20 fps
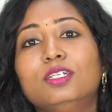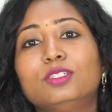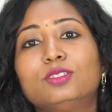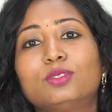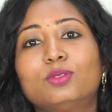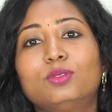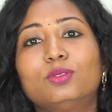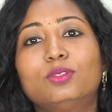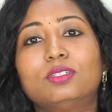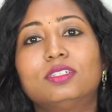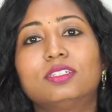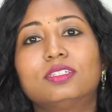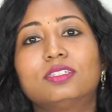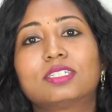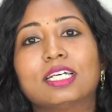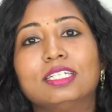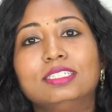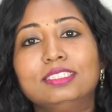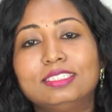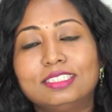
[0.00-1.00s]

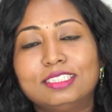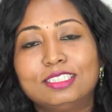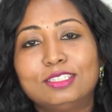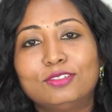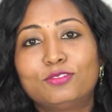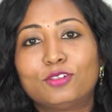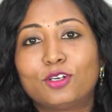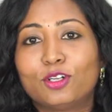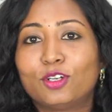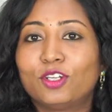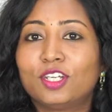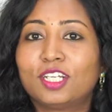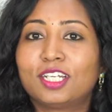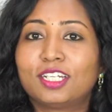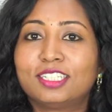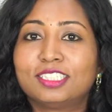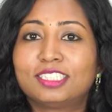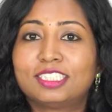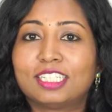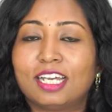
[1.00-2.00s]
So consider
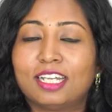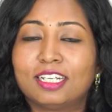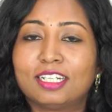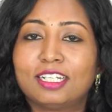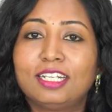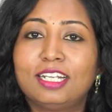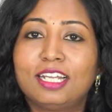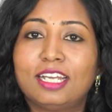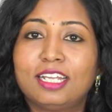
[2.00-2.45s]
following our channel,